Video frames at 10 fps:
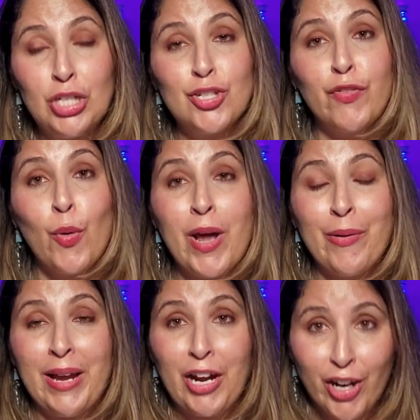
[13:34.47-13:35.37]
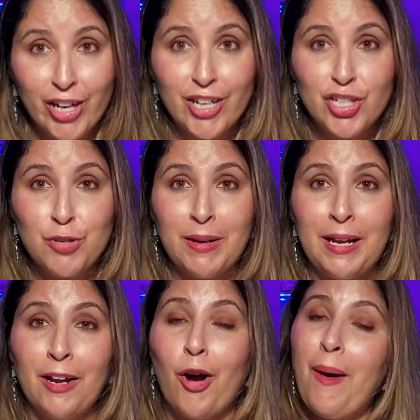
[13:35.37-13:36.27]
So if you want to encourage
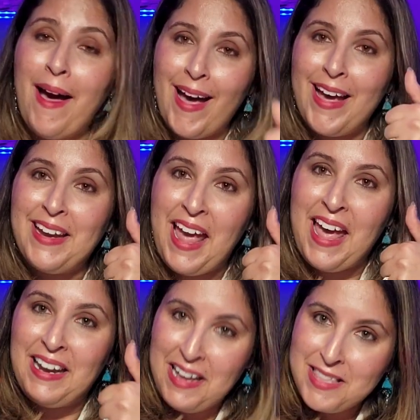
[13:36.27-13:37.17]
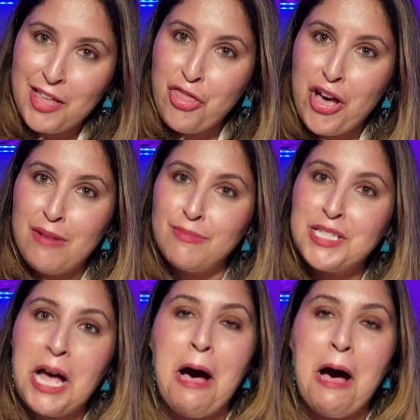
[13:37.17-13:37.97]
me, go ahead and hit the thumbs